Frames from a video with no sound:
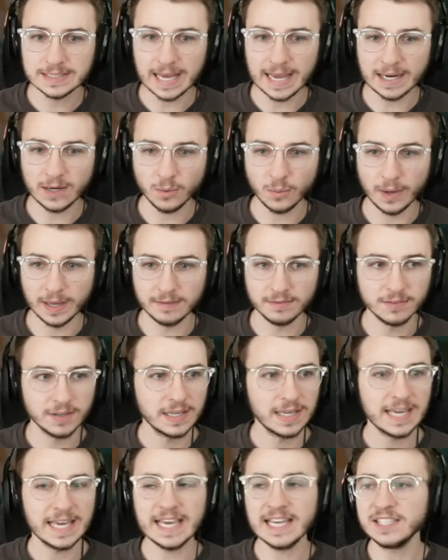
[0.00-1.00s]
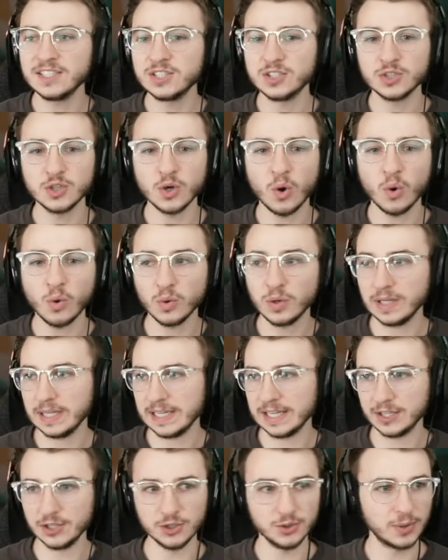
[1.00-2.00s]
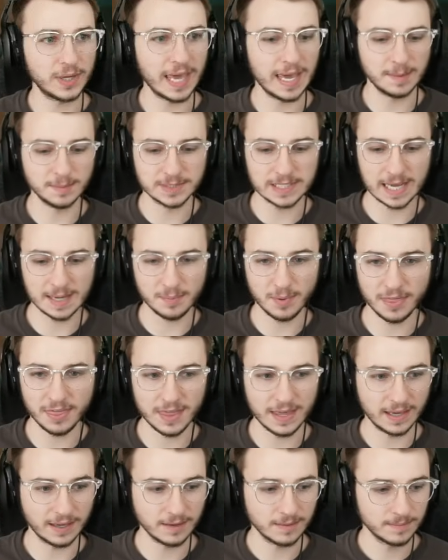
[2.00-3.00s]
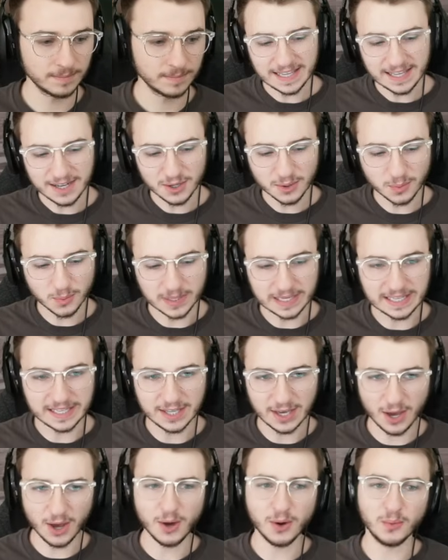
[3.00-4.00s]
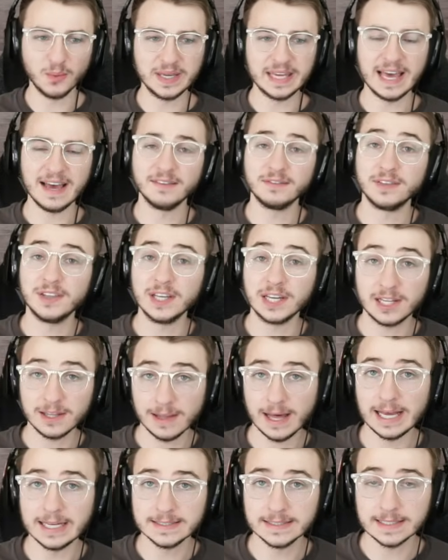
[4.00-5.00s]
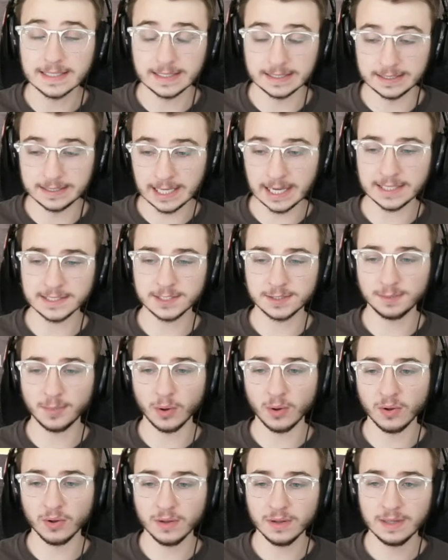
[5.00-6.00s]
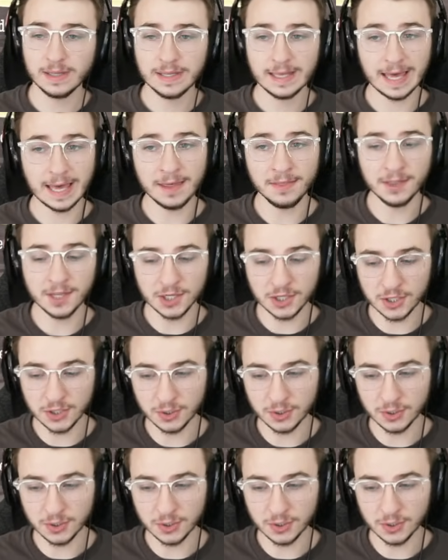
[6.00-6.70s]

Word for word: Tidal Wave. It's totally a new game type of thing. Here we go. We have the classic Dust Bowl and the